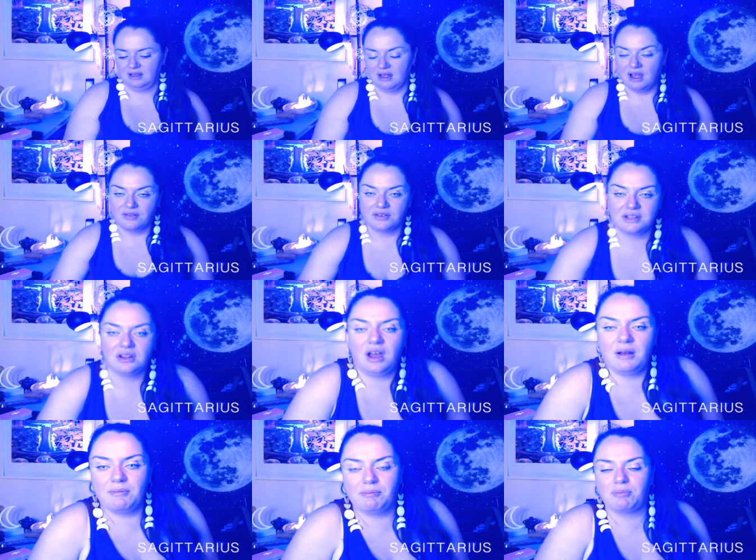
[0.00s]
there's a lot
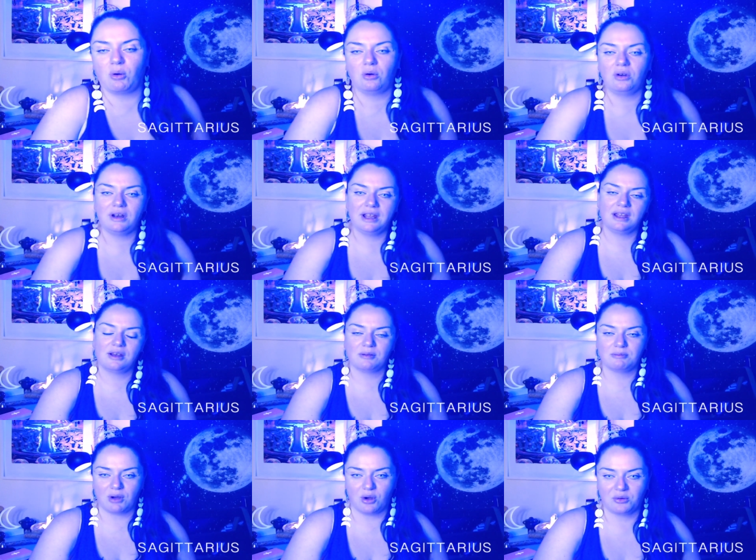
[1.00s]
of boring
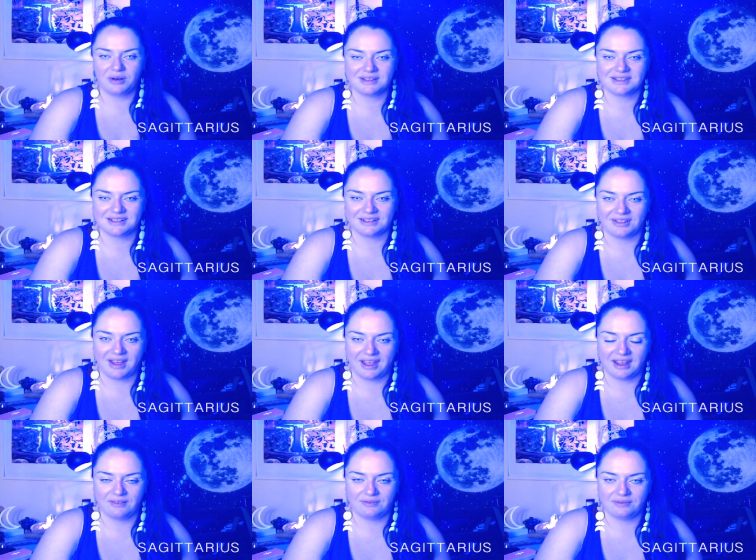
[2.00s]
components to
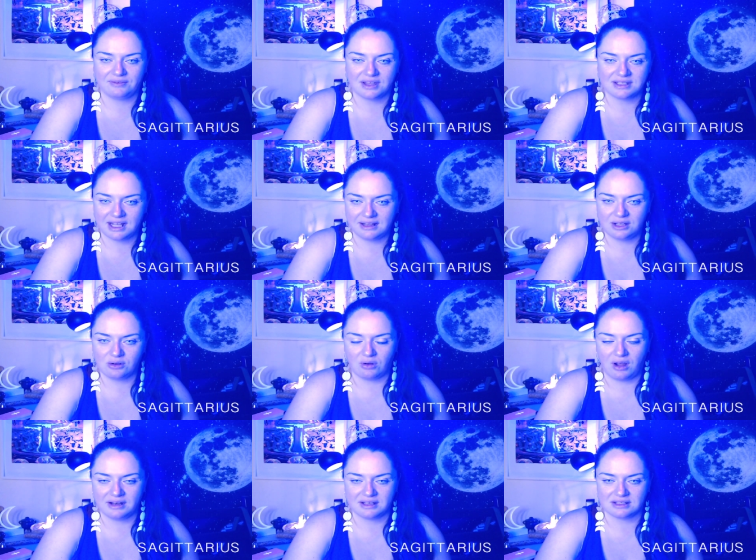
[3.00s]
life. The daily
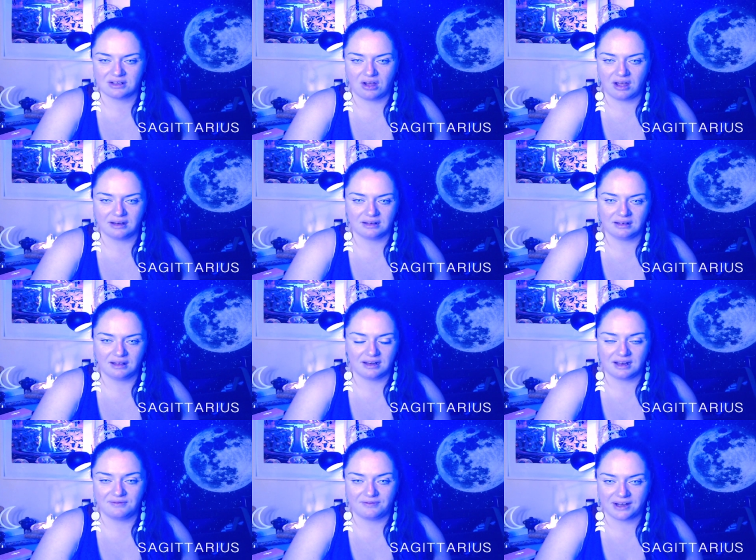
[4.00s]
grind is not an
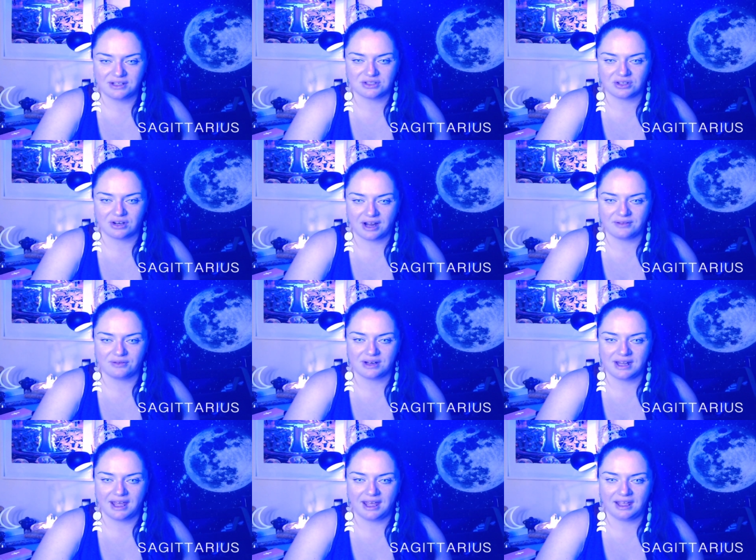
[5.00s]
adventure every
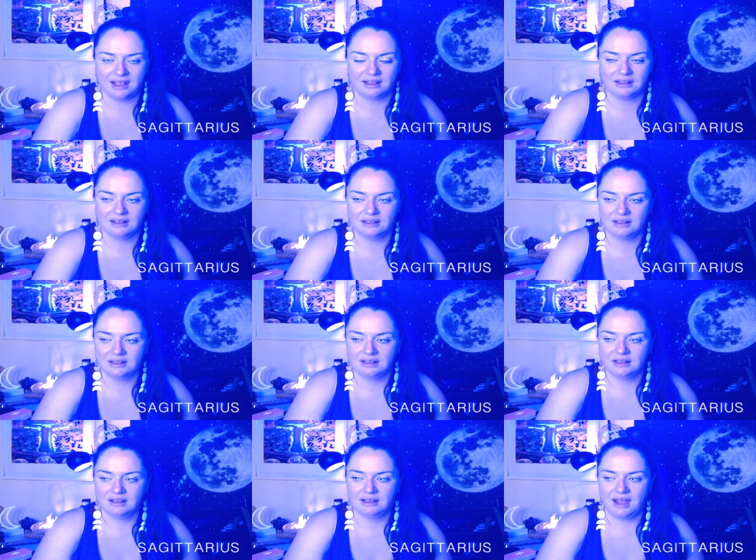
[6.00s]
day.
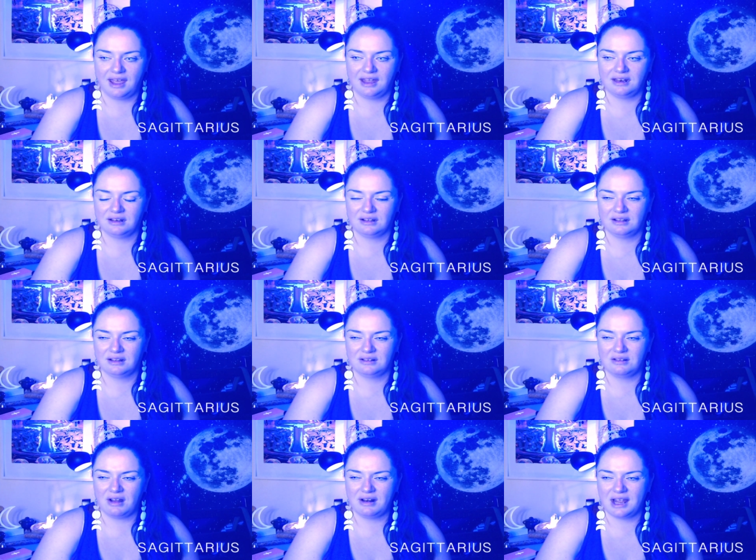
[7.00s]
And
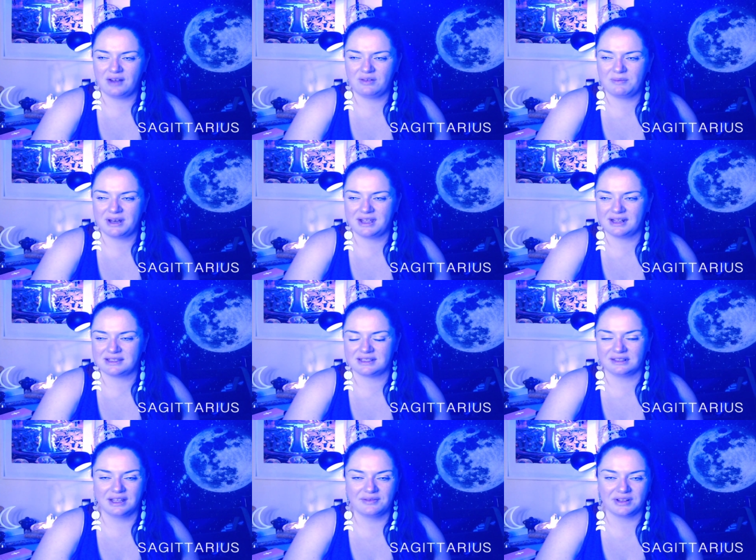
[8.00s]
not everybody gets to
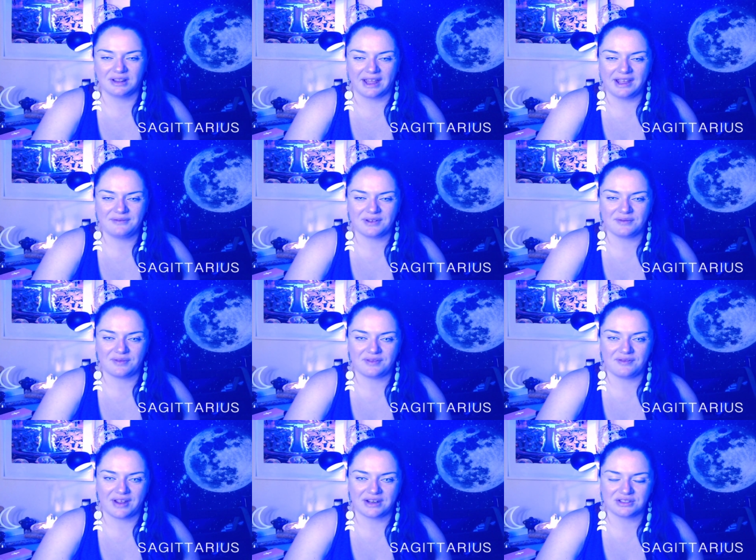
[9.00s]
live a life of
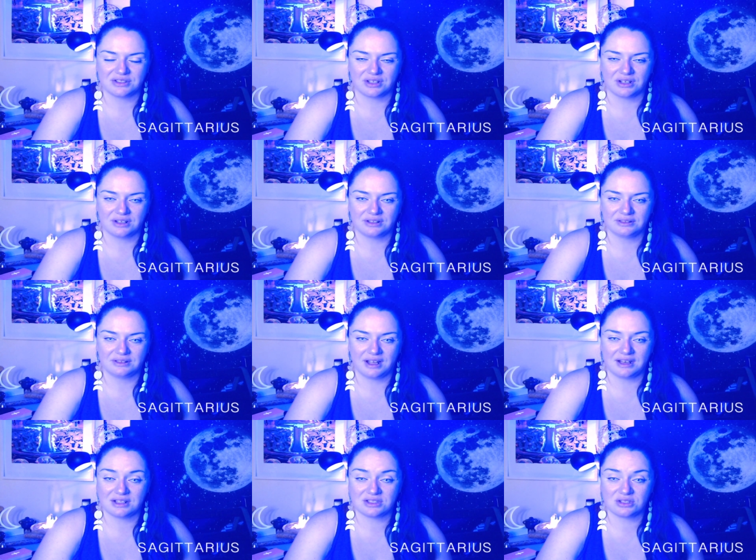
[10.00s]
adventure. And
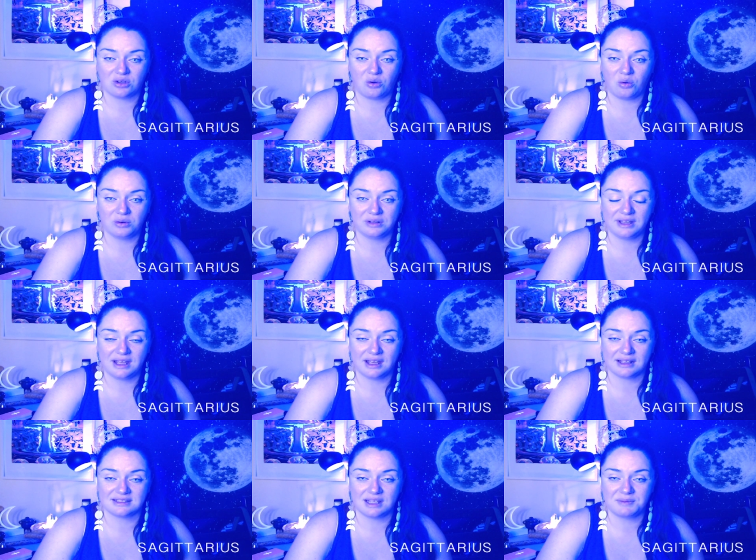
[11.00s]
it's totally
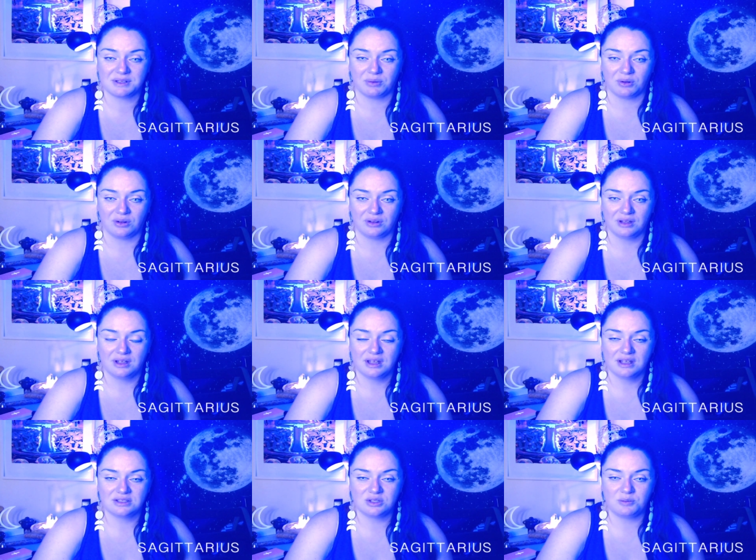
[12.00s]
acceptable
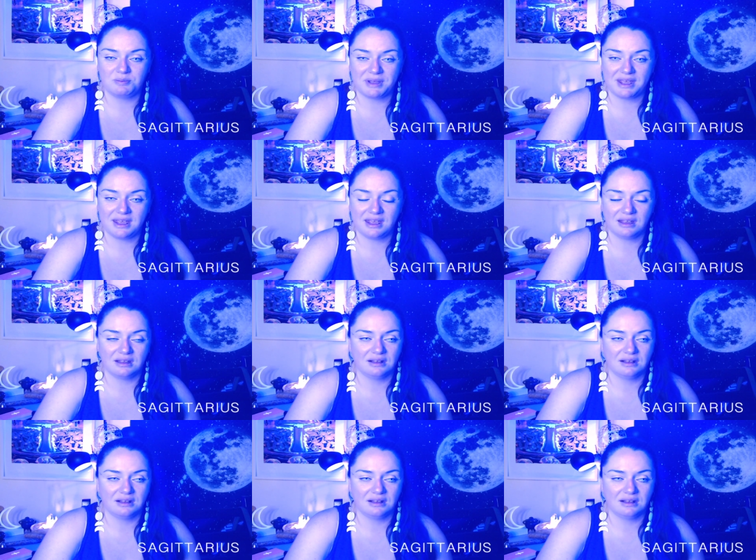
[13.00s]
to be